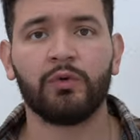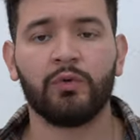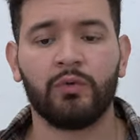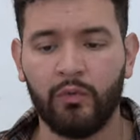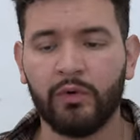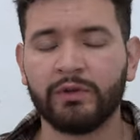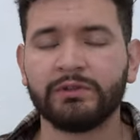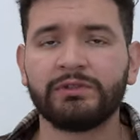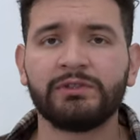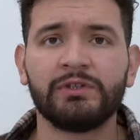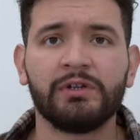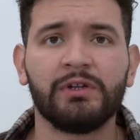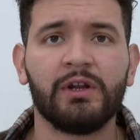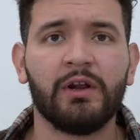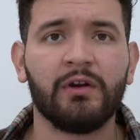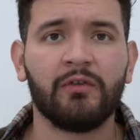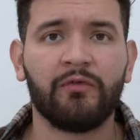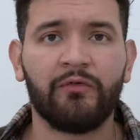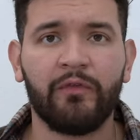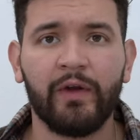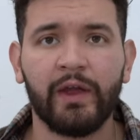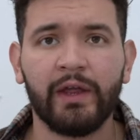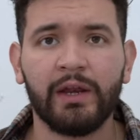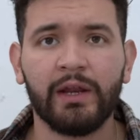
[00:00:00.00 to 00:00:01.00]
once you're done
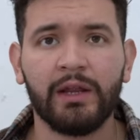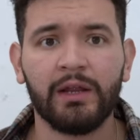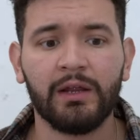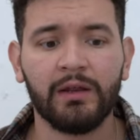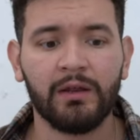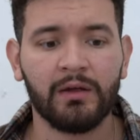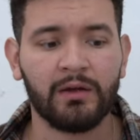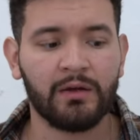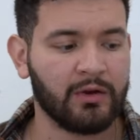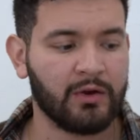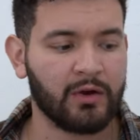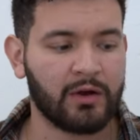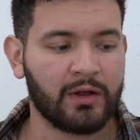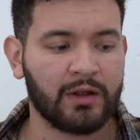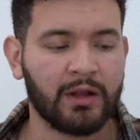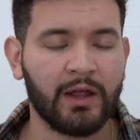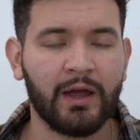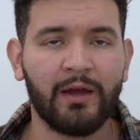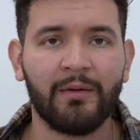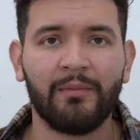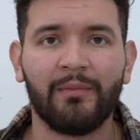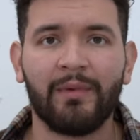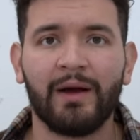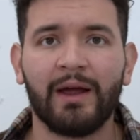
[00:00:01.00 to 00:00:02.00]
fading, your
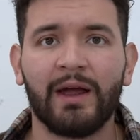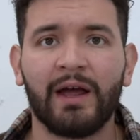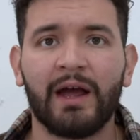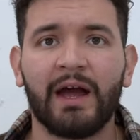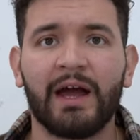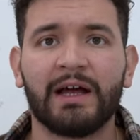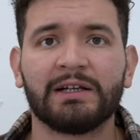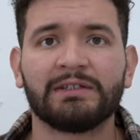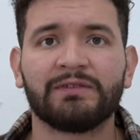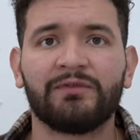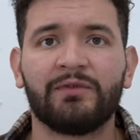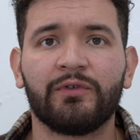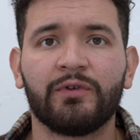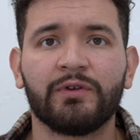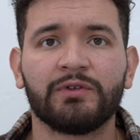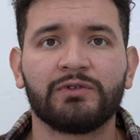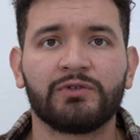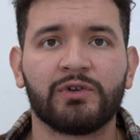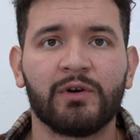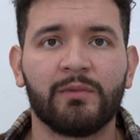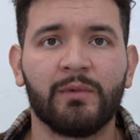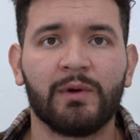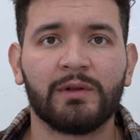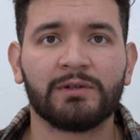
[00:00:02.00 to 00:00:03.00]
client might ask for a
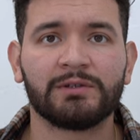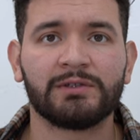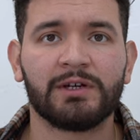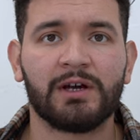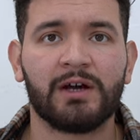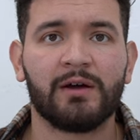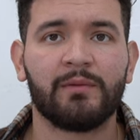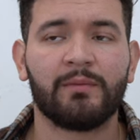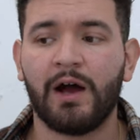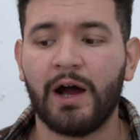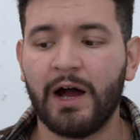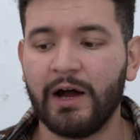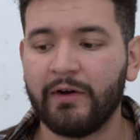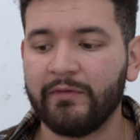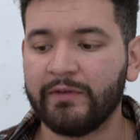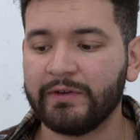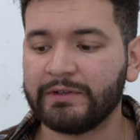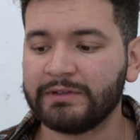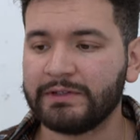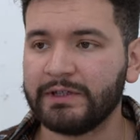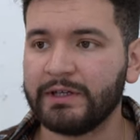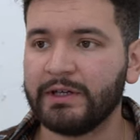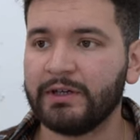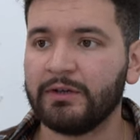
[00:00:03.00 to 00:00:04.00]
trim on top.
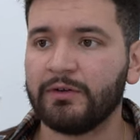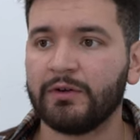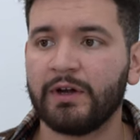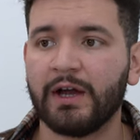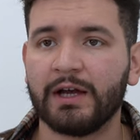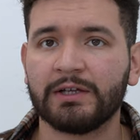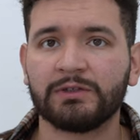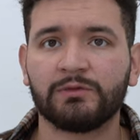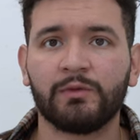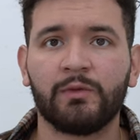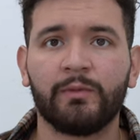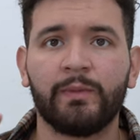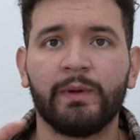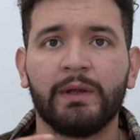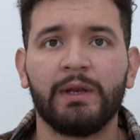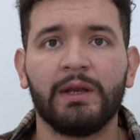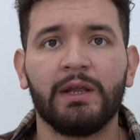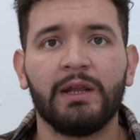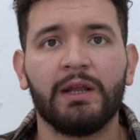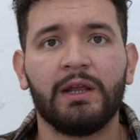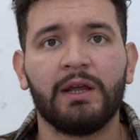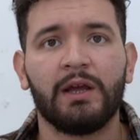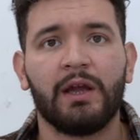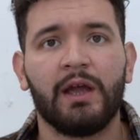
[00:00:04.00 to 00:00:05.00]
Obviously, you guys will be
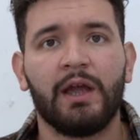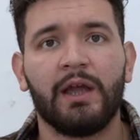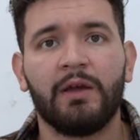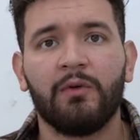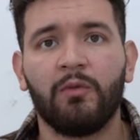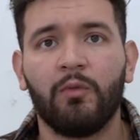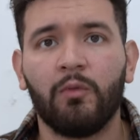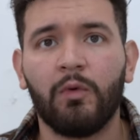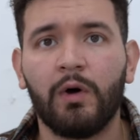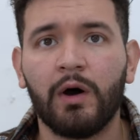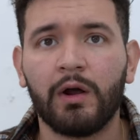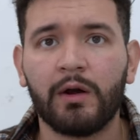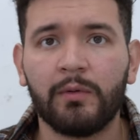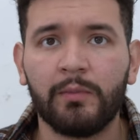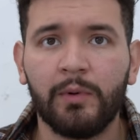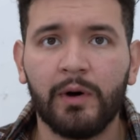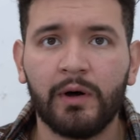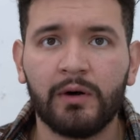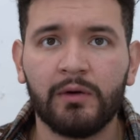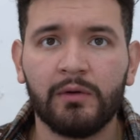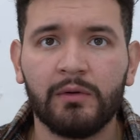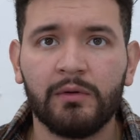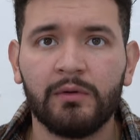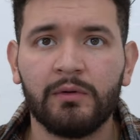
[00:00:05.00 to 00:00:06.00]
needing a water
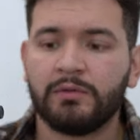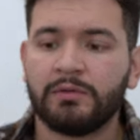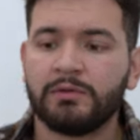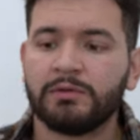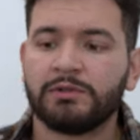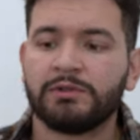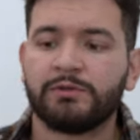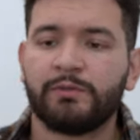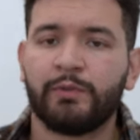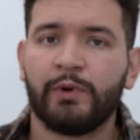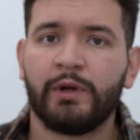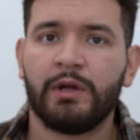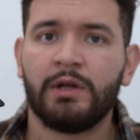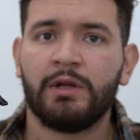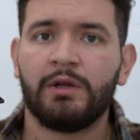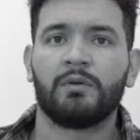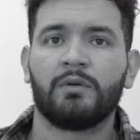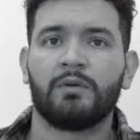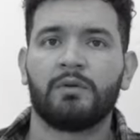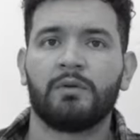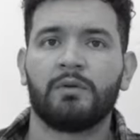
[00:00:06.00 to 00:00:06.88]
bottle, spray.